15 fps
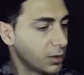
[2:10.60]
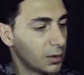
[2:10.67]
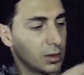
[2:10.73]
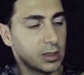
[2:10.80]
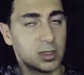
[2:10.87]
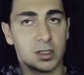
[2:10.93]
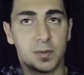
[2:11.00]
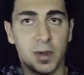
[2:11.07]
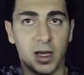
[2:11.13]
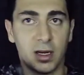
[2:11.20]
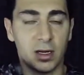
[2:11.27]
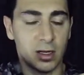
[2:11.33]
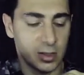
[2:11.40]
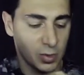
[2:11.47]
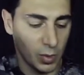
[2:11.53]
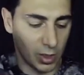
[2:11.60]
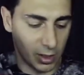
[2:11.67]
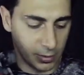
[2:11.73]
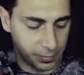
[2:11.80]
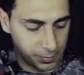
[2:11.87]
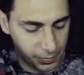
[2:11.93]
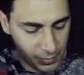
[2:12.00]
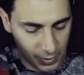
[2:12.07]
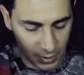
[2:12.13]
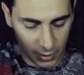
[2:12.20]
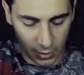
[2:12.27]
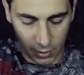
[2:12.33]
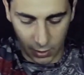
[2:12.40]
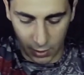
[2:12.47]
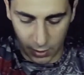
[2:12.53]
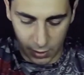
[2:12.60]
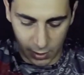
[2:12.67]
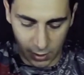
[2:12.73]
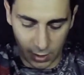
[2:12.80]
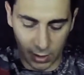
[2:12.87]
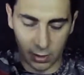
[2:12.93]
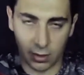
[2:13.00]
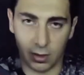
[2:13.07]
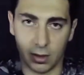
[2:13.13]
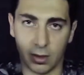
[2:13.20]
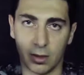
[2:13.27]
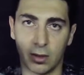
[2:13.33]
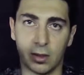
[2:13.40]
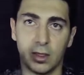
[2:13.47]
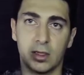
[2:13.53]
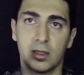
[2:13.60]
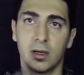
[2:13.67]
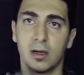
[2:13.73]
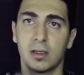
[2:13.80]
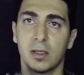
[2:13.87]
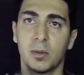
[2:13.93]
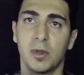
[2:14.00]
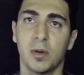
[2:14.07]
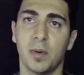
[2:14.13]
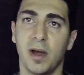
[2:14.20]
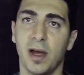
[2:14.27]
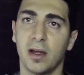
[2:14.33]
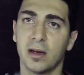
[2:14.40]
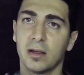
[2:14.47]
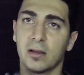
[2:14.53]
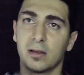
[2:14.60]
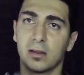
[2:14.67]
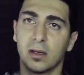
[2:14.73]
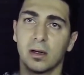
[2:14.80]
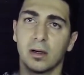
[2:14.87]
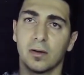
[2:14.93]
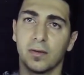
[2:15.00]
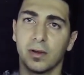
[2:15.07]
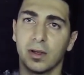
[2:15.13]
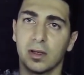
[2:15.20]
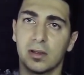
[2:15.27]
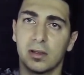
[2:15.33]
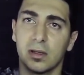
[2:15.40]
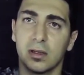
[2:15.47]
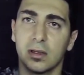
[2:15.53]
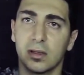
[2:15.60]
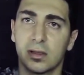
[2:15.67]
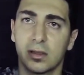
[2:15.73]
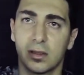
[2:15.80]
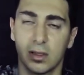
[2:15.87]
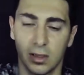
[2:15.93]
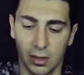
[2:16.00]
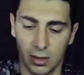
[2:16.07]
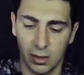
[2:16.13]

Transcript: this is padded as well. And these are some of the paddings. I don't know if you can see this.